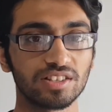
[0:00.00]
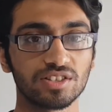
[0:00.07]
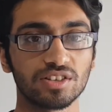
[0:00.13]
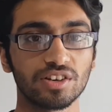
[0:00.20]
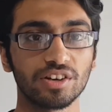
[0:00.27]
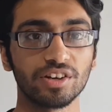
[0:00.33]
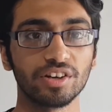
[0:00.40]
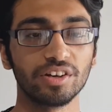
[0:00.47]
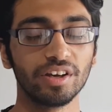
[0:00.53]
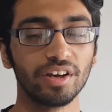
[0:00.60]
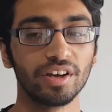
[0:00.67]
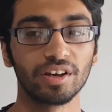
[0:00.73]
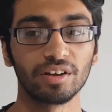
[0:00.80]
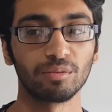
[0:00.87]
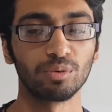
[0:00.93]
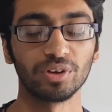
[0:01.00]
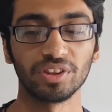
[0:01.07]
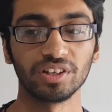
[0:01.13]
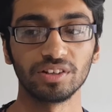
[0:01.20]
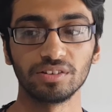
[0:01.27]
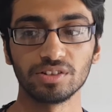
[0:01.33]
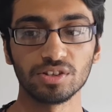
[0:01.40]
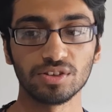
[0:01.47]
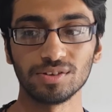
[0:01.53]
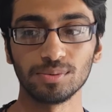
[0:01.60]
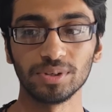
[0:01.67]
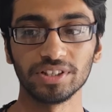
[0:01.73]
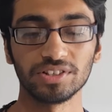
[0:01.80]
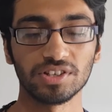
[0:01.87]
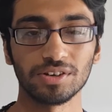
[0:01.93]
So within 2
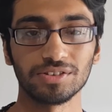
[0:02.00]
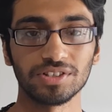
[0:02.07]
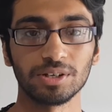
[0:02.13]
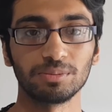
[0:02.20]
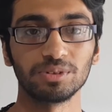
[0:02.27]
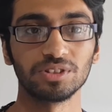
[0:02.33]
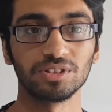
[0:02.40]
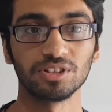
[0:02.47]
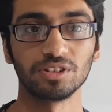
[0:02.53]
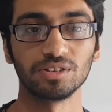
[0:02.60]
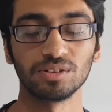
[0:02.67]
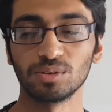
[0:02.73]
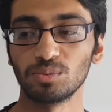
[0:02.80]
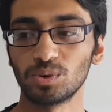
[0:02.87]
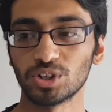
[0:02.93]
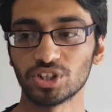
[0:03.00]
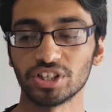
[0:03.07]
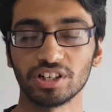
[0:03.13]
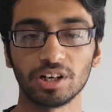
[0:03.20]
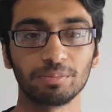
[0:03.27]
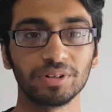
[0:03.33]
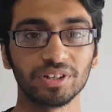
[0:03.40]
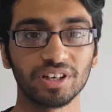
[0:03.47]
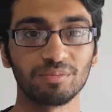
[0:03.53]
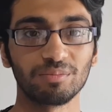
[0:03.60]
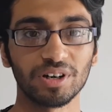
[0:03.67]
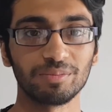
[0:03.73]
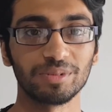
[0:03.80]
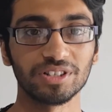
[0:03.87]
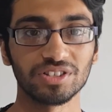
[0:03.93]
weeks, I was able to do the washing up again
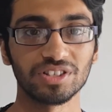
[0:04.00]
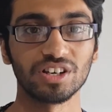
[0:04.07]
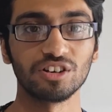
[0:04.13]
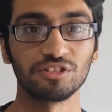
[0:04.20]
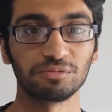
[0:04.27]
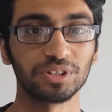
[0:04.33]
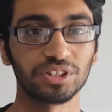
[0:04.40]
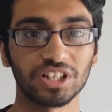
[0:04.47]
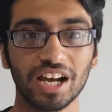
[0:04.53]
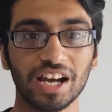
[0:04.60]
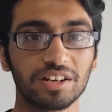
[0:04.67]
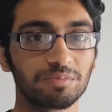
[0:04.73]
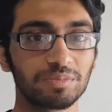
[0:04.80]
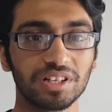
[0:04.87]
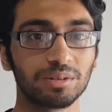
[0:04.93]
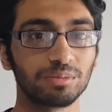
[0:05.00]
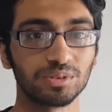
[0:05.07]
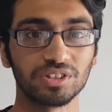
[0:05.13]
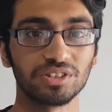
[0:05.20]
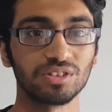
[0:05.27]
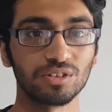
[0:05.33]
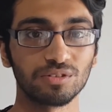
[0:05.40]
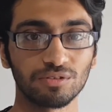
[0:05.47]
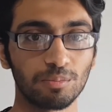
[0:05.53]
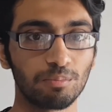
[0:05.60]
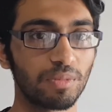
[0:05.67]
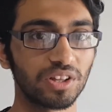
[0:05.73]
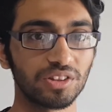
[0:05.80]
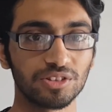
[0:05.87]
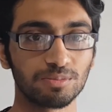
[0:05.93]
by myself, which I hadn't been able to do for
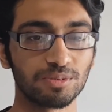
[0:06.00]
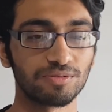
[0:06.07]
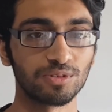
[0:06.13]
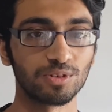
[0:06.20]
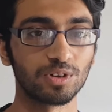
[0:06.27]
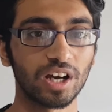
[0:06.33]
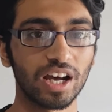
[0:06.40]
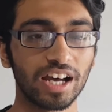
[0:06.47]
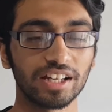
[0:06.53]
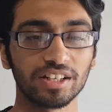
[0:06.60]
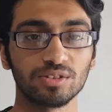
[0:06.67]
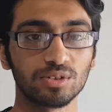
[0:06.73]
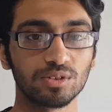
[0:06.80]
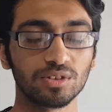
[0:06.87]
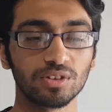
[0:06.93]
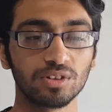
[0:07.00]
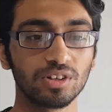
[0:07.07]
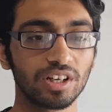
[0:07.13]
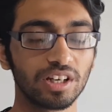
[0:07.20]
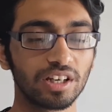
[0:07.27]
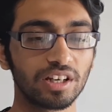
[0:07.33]
months beforehand, or